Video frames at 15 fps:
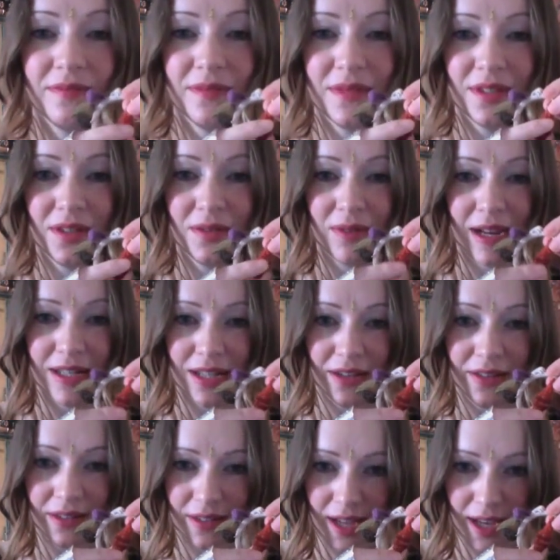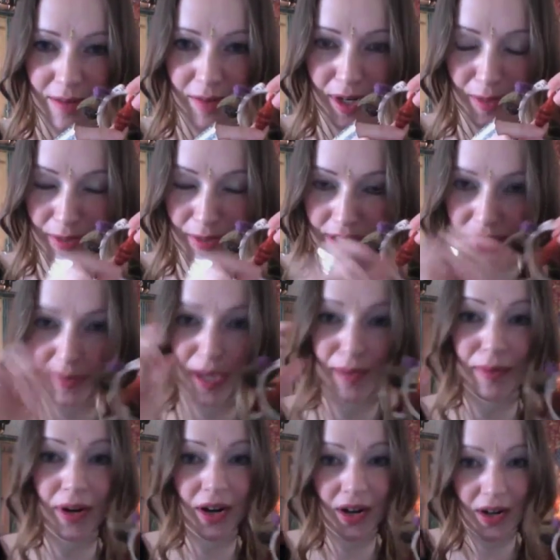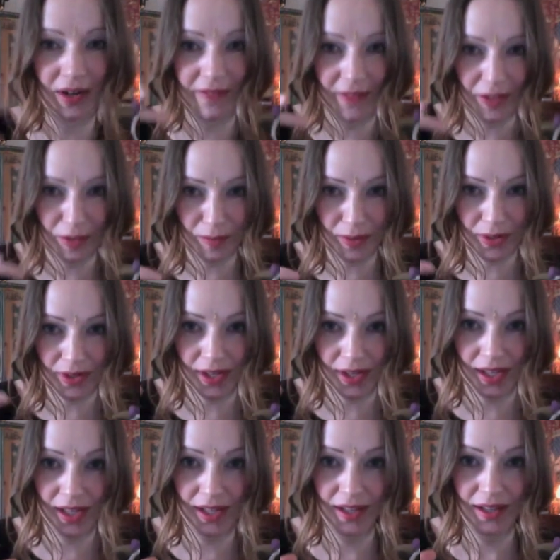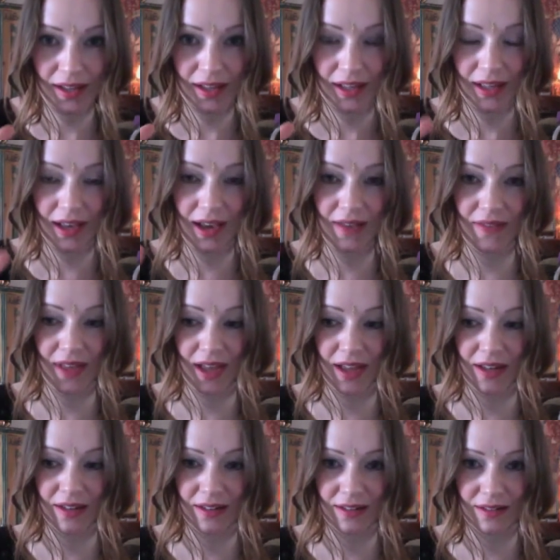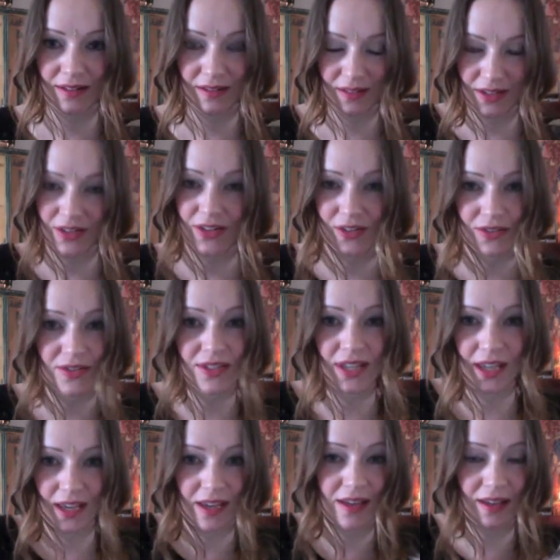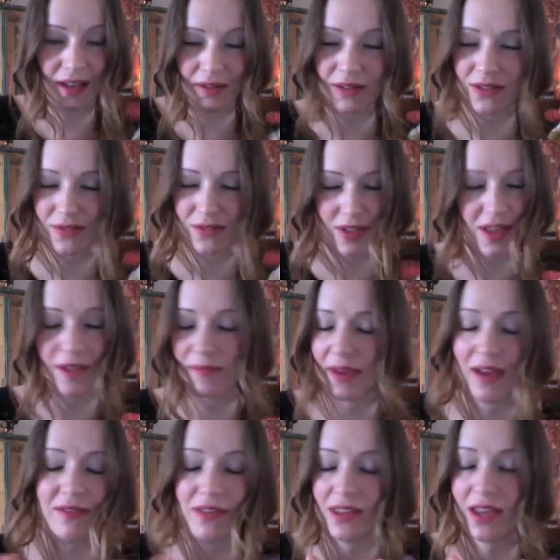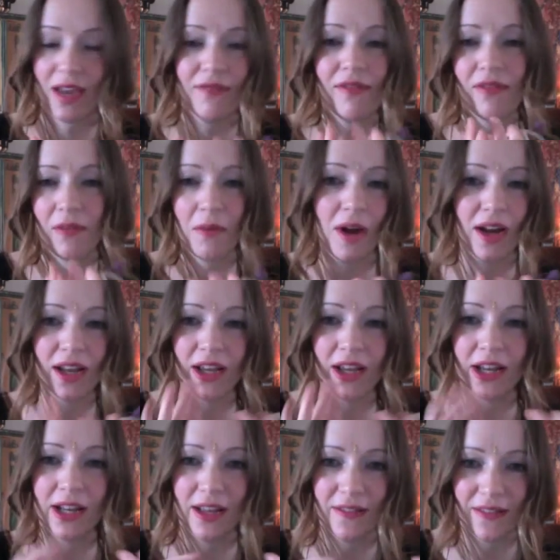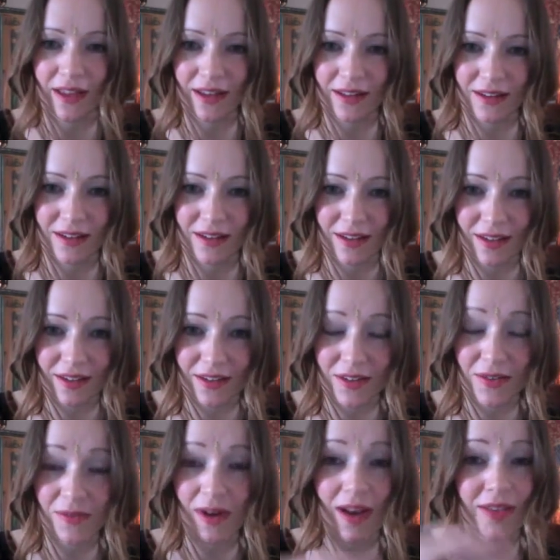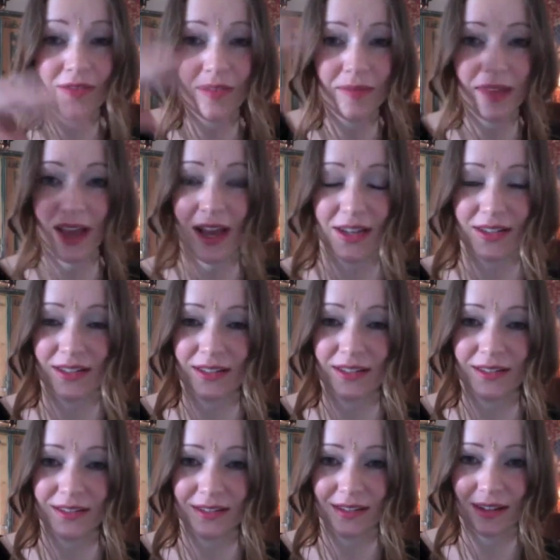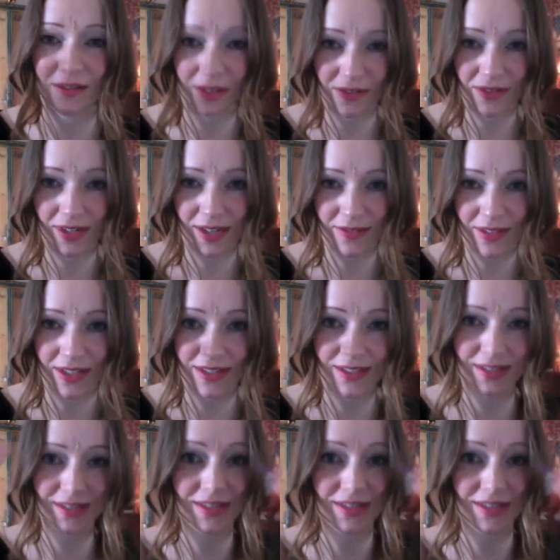So you write down their name on a piece of paper and then you burn it. And then, you know, you say, I wish for them everything I've ever wanted. And then you rise from the ashes of your forgiveness.